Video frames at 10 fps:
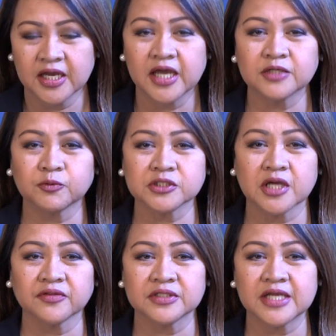It was
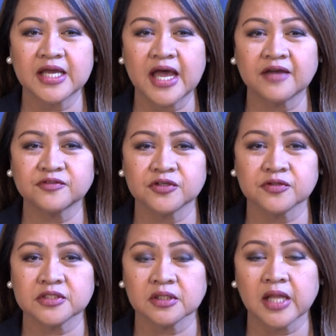on the day after
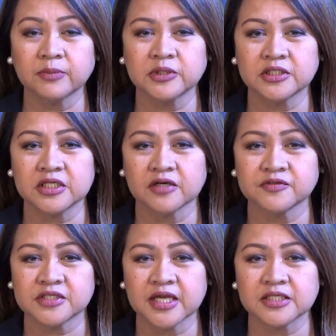the solemnity of
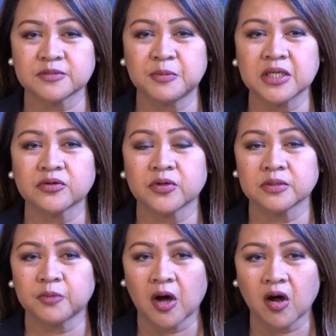Saints Peter
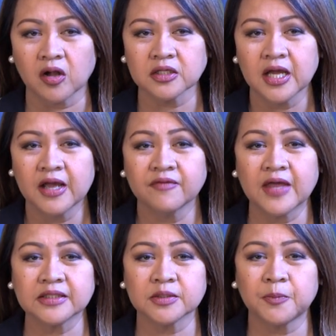and Paul
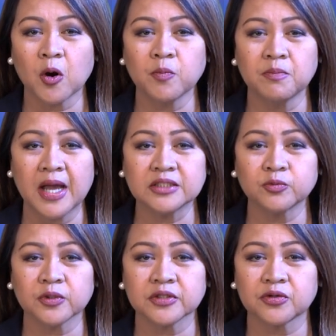that the Pope met
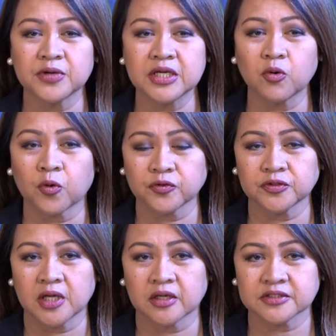with a Greek
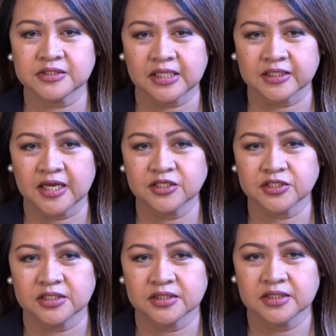Orthodox
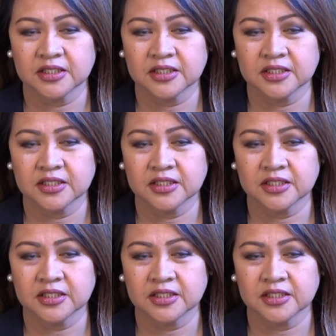delegation.